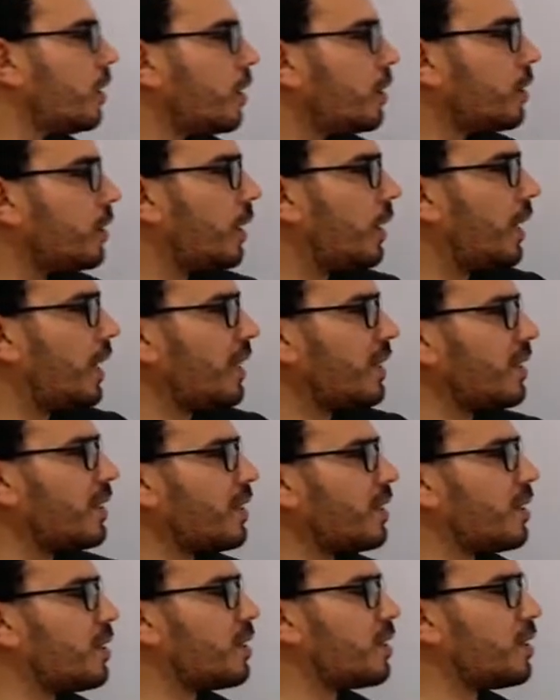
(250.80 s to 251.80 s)
The
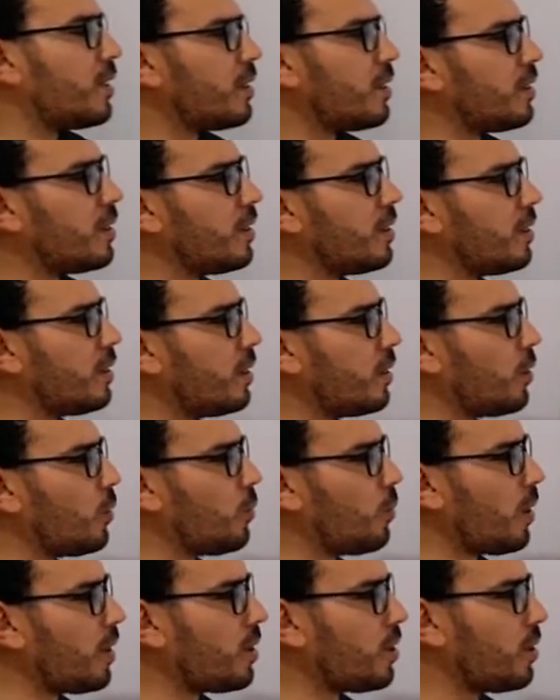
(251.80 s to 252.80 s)
last
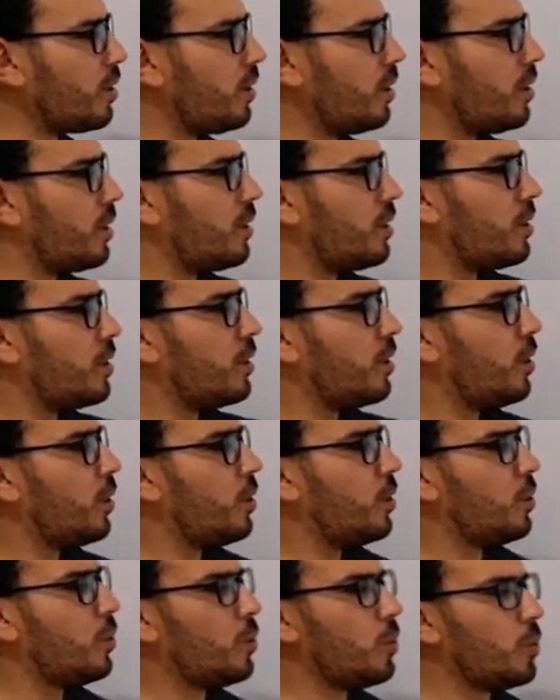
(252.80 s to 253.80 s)
question is,
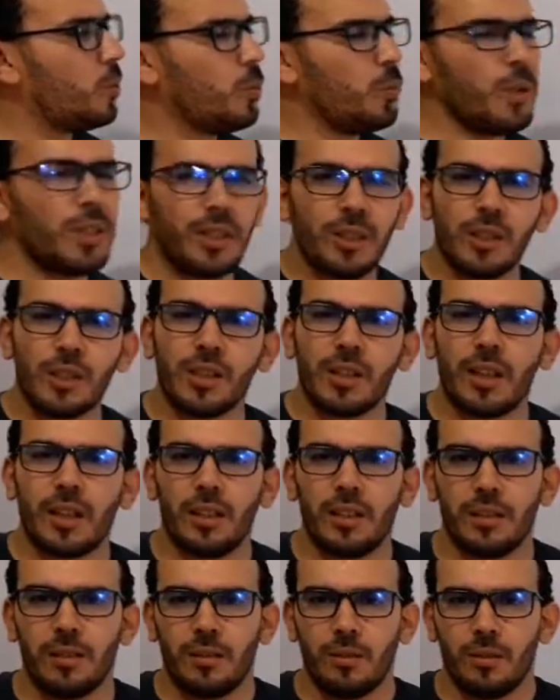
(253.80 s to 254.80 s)
which
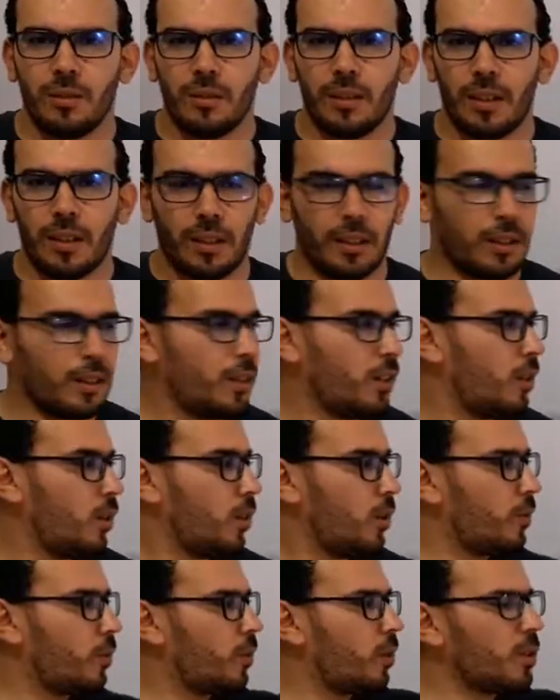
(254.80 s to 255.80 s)
color do you like?
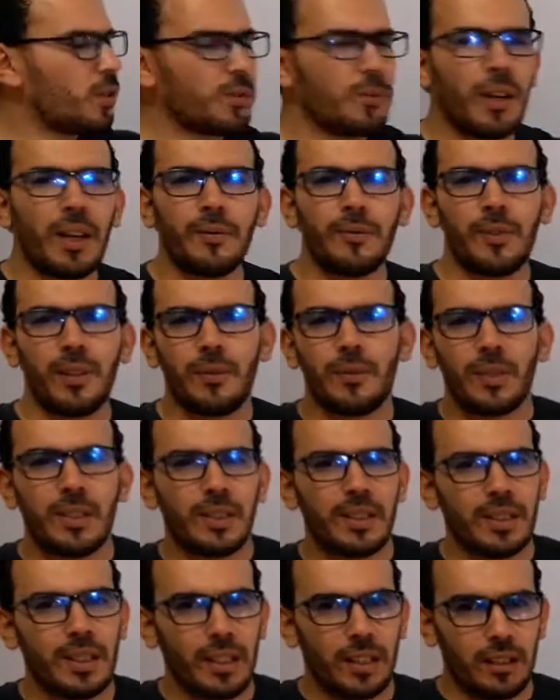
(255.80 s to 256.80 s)
Of course we have
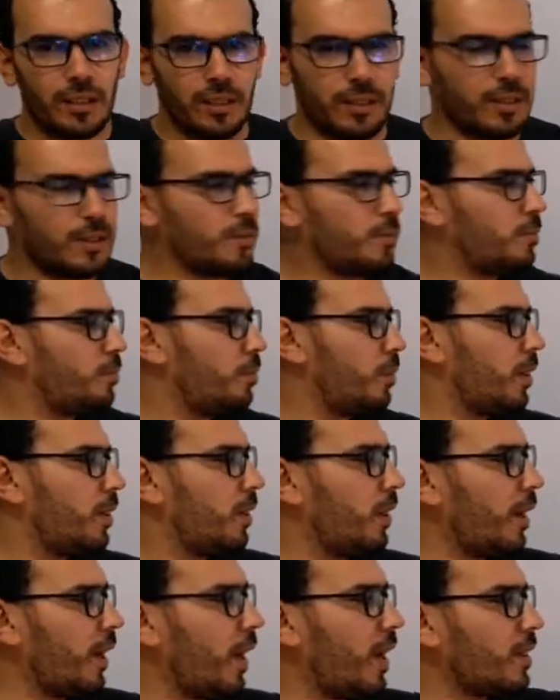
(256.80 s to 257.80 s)
different colors,
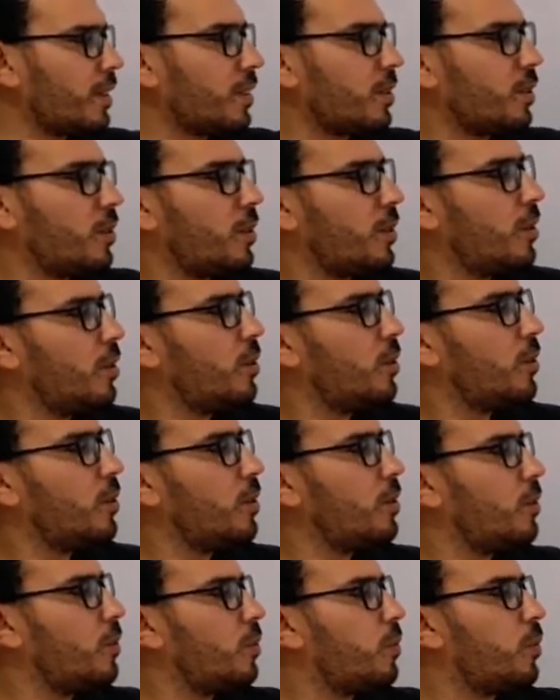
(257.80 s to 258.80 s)
but I ask
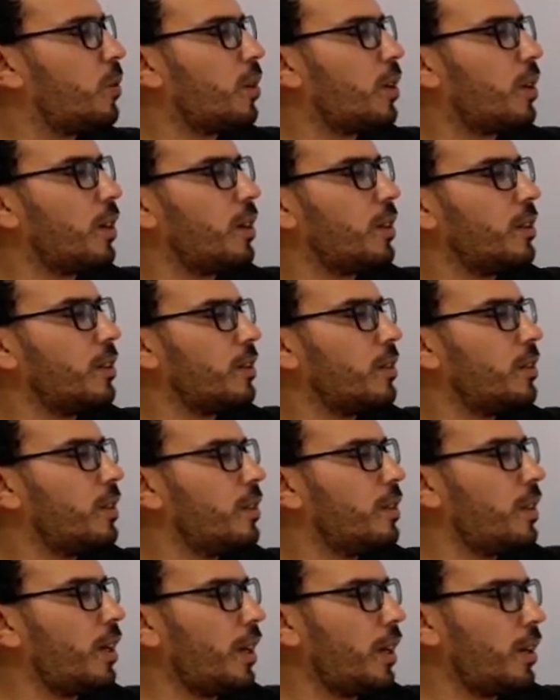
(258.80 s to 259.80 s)
for the
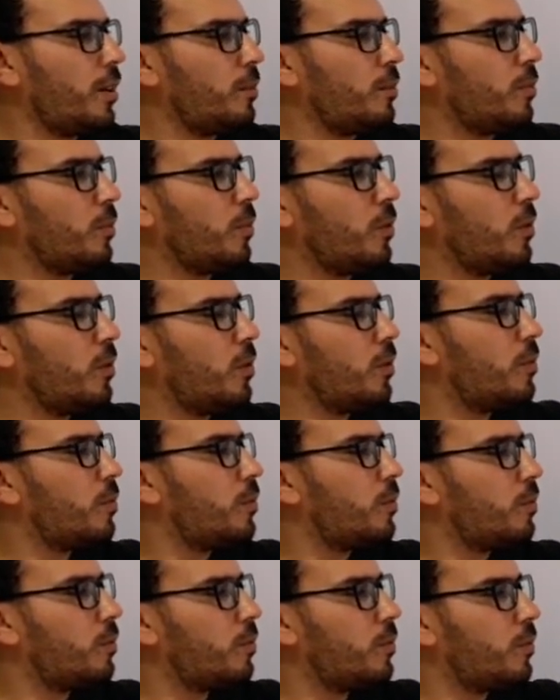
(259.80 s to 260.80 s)
name of
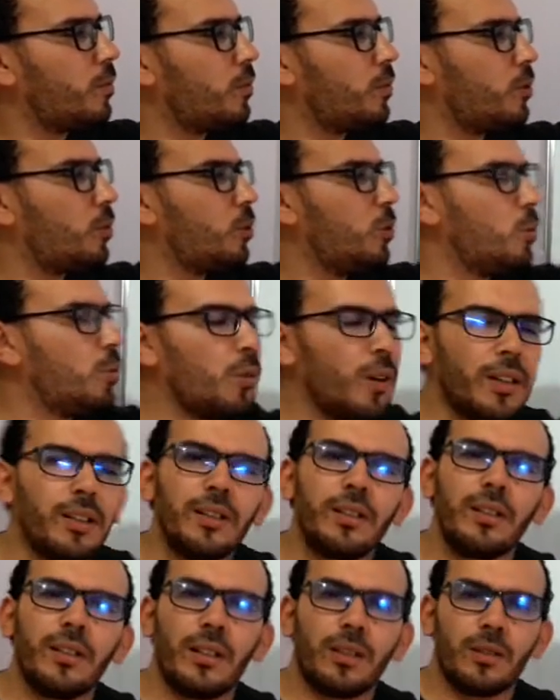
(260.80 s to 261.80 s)
the
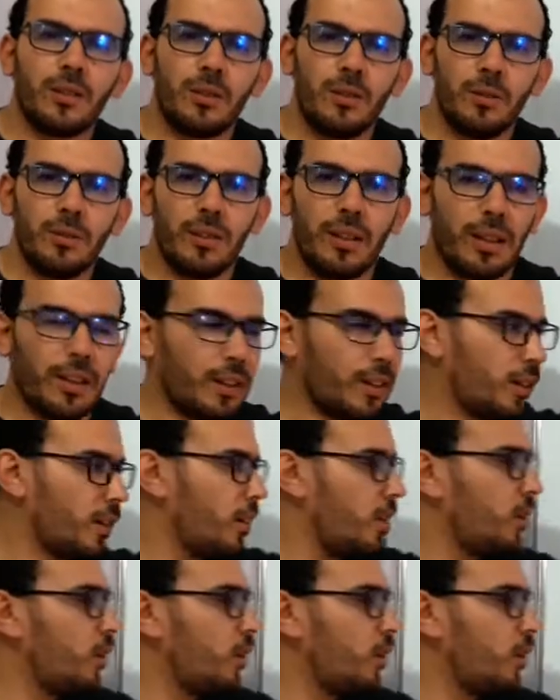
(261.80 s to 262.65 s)
one that you like.